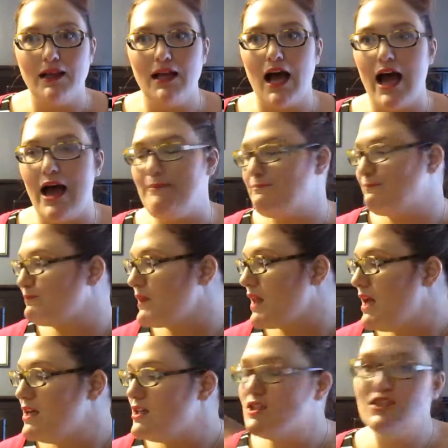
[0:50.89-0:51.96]
um,
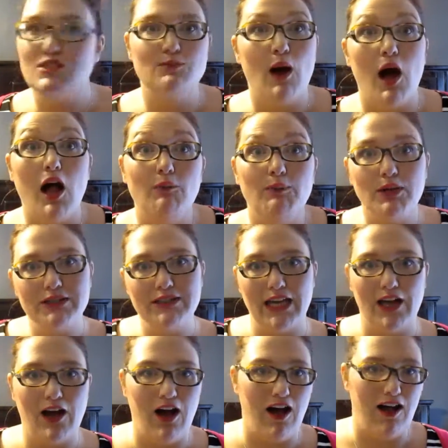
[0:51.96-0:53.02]
small birthday
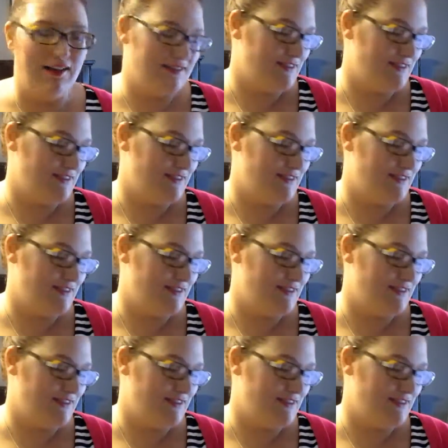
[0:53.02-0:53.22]
haul.